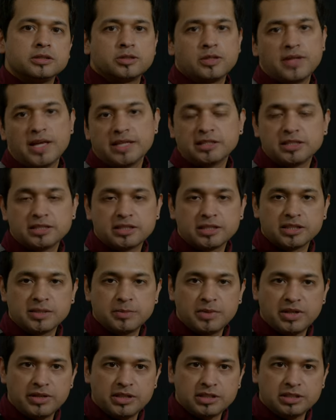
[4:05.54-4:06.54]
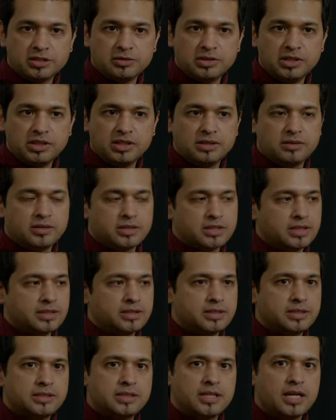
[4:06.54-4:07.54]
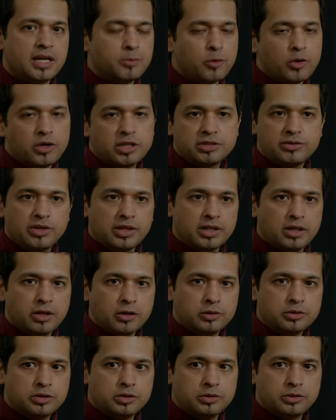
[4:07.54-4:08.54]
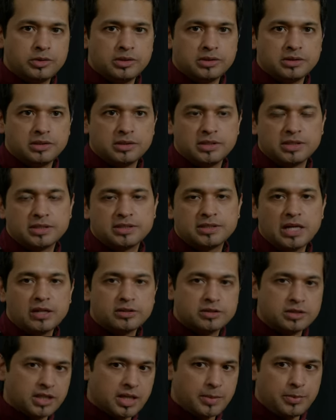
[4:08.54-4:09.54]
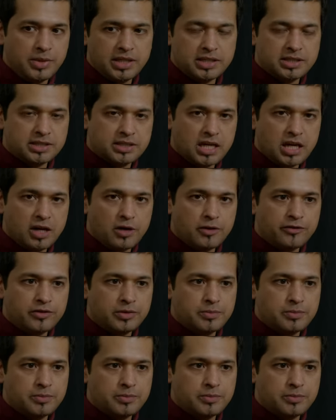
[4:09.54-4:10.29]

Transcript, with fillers: So that's just a little bit of history. There's a ton more history I could go to in the Sauza company itself,